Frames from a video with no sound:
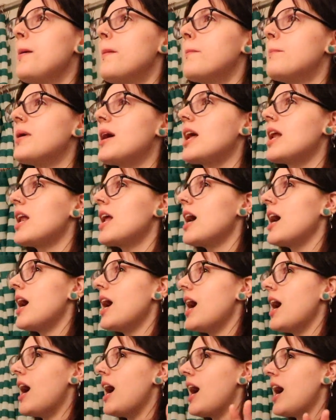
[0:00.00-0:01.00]
But
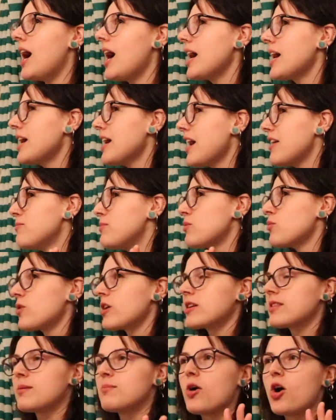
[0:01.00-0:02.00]
I have been
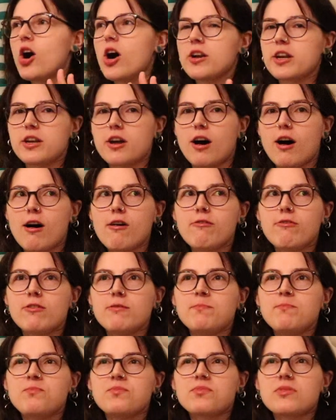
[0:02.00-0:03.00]
wearing them on and off
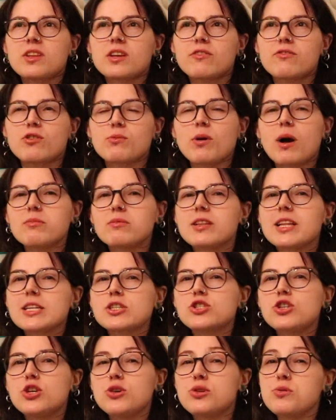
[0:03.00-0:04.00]
for probably
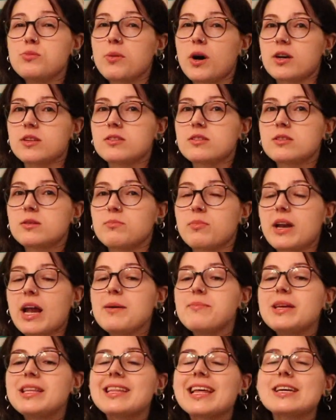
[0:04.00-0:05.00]
like 2 months, but
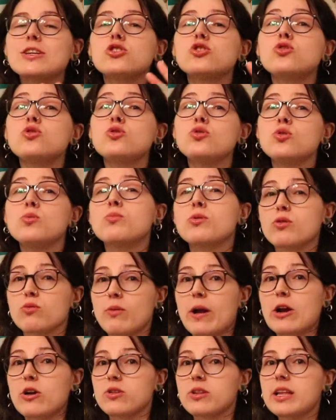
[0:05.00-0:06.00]
I mean like super
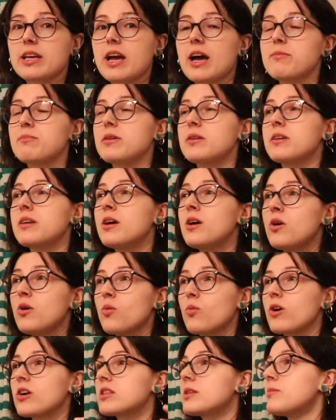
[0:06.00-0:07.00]
rarely. I've been
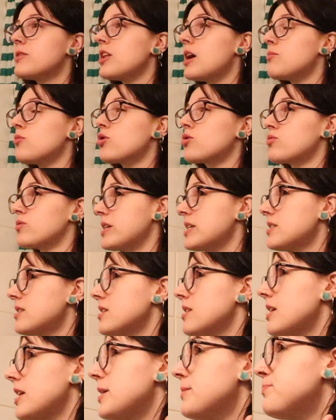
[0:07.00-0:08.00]
wearing them a lot more
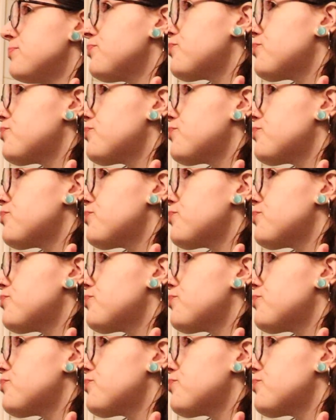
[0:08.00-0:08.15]
recently,